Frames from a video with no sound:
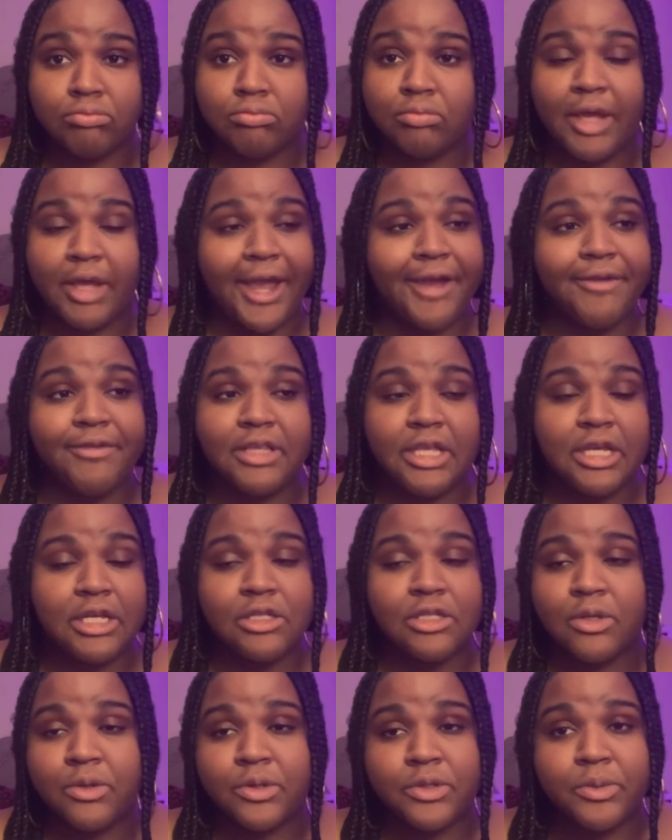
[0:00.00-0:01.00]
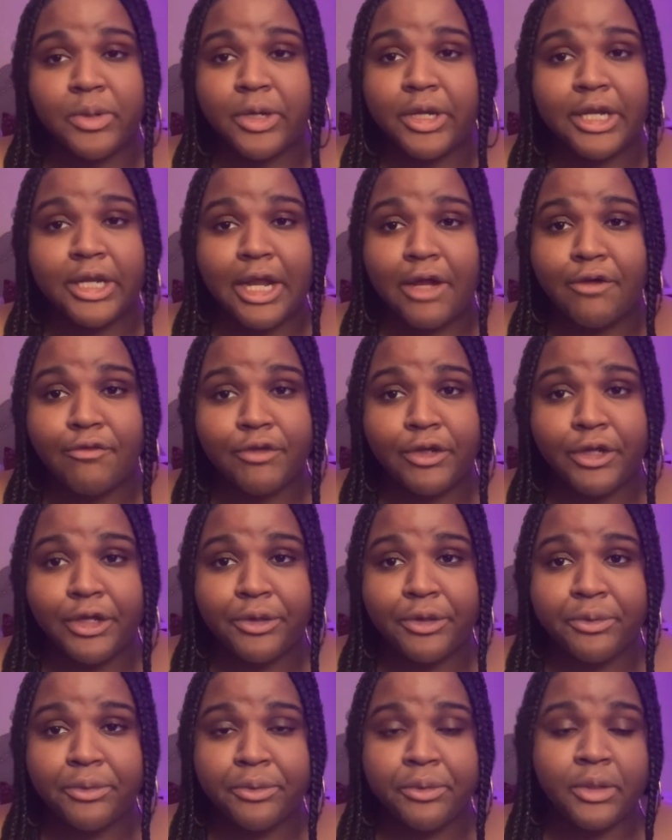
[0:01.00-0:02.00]
everything is always working out for
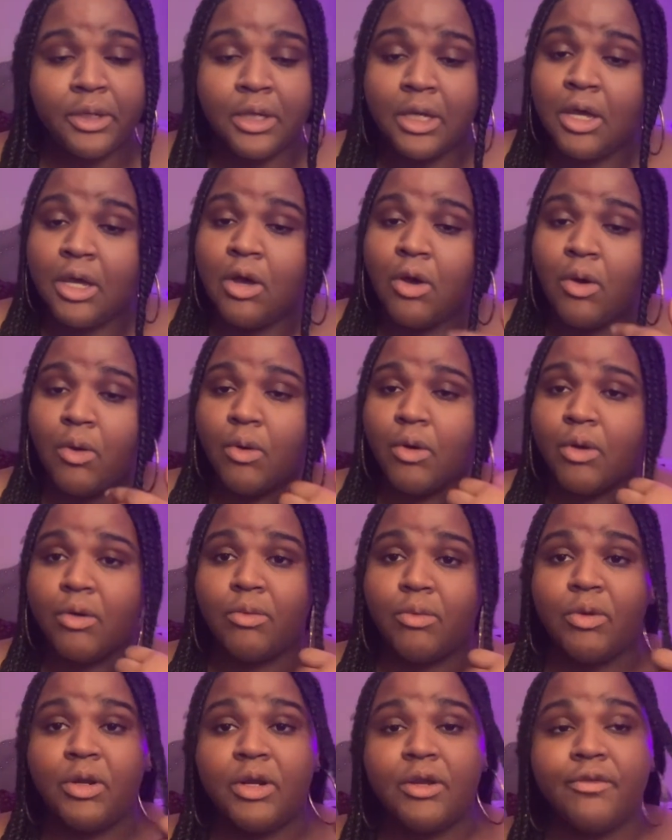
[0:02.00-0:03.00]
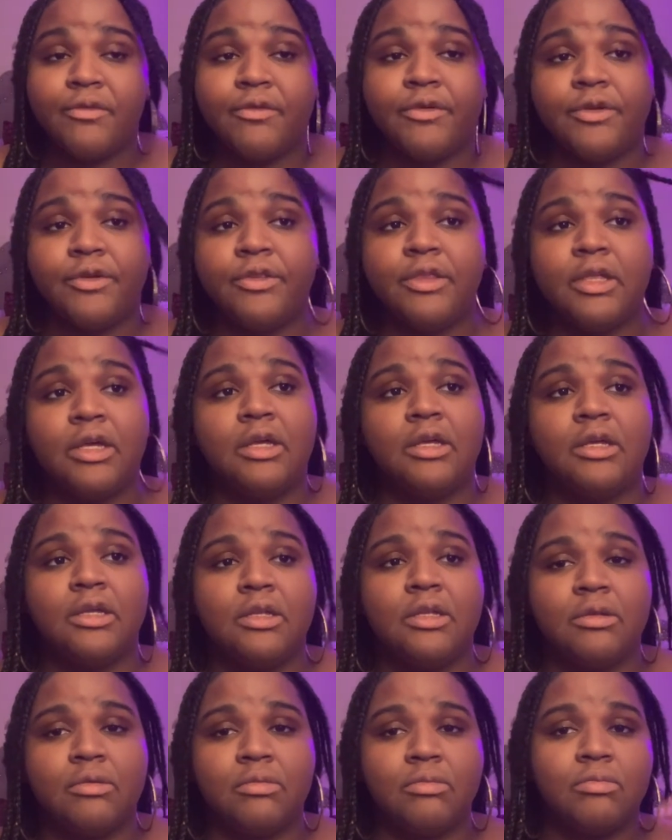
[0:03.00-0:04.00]
you, or whatever the
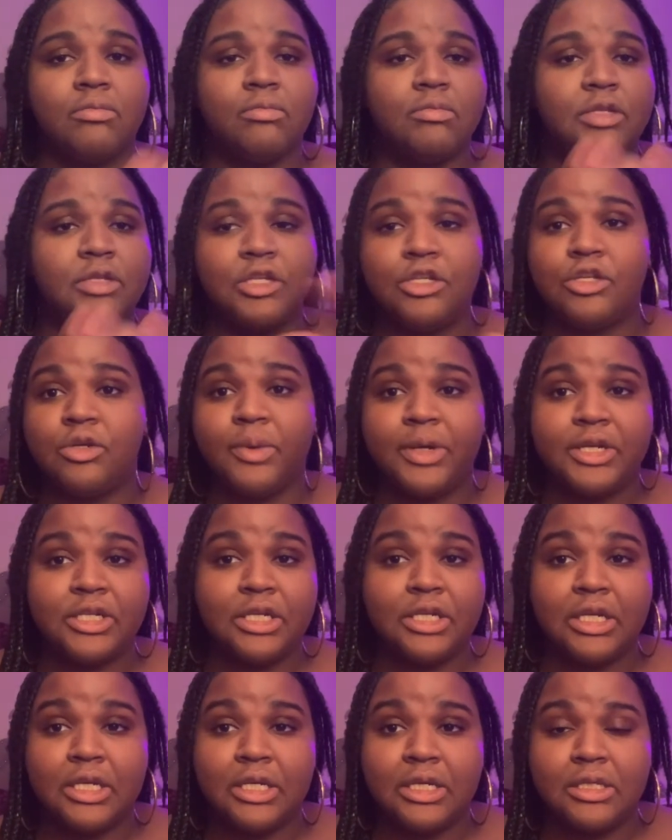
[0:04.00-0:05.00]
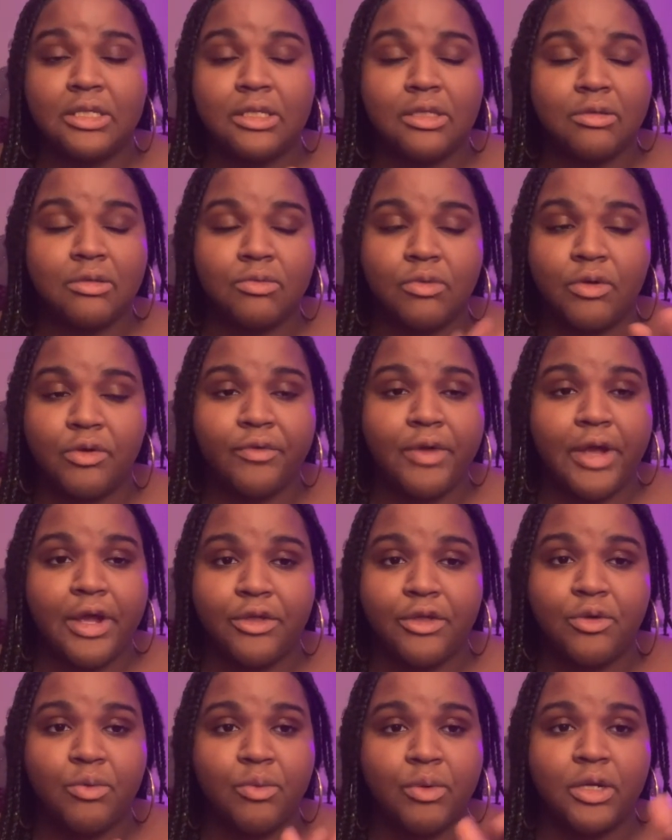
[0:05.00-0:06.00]
situation is, and whatever how
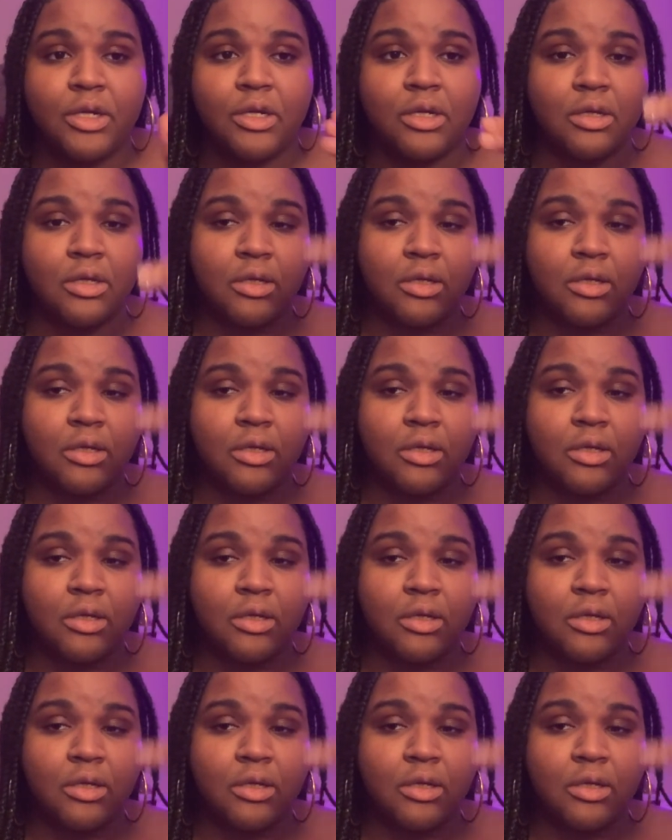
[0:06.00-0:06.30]
you want to